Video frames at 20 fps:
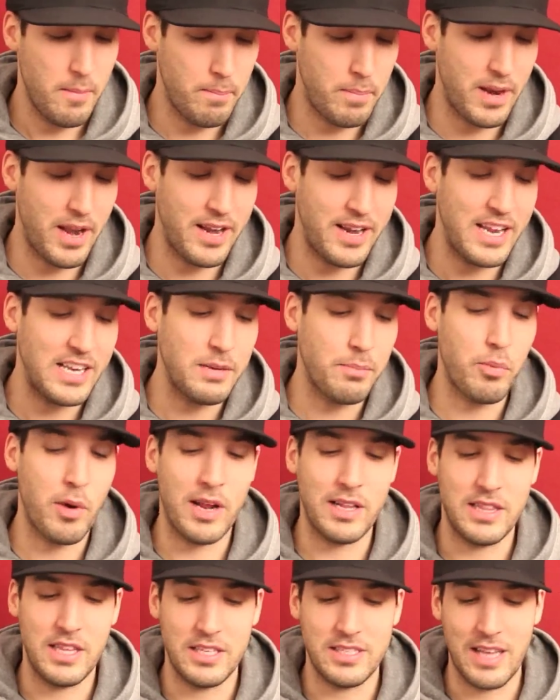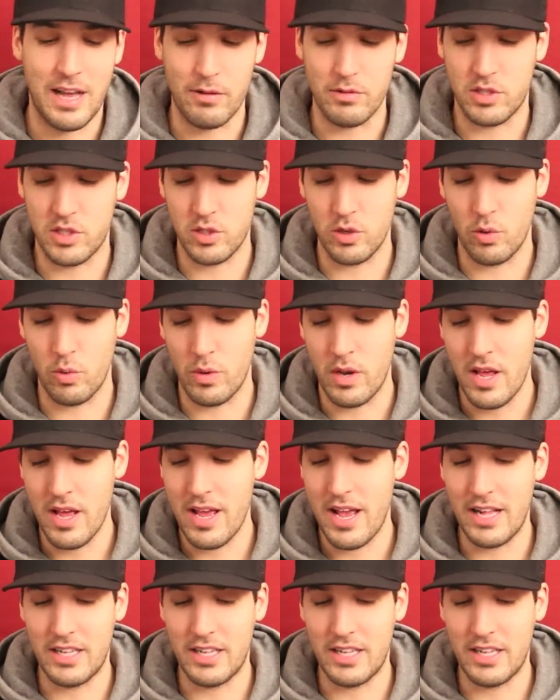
But I need to break these out soon.